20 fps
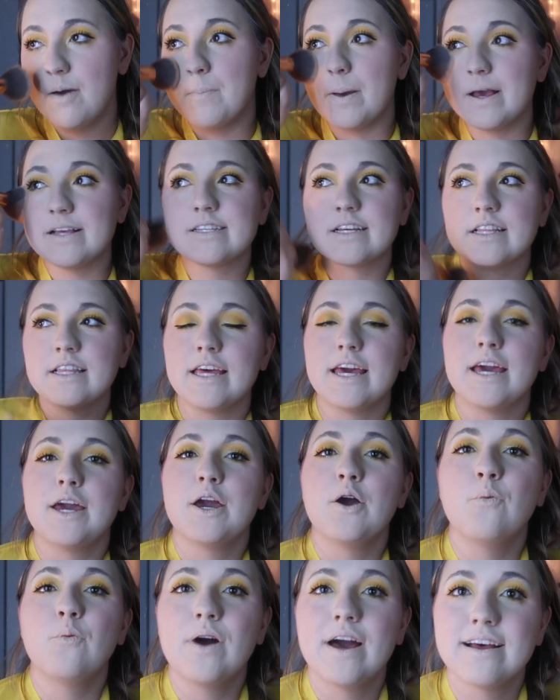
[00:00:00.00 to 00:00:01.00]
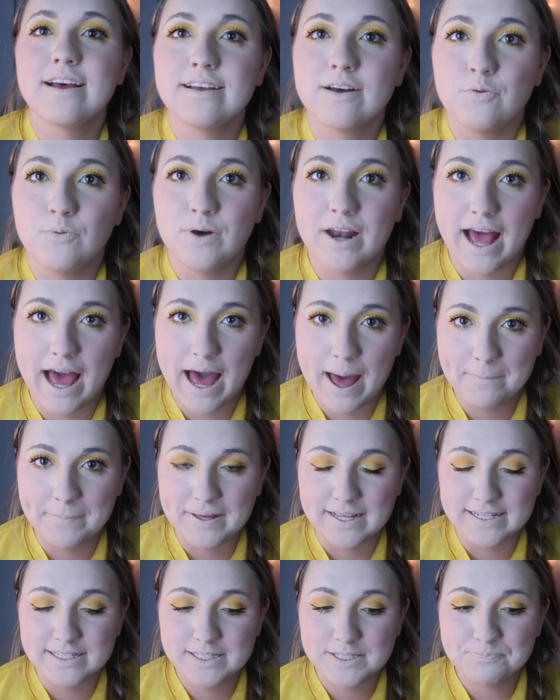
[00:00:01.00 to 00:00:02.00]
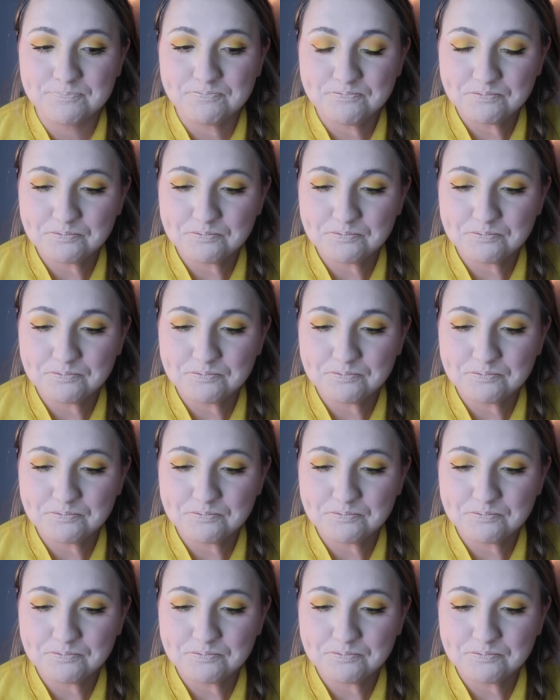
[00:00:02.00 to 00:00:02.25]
basically what happens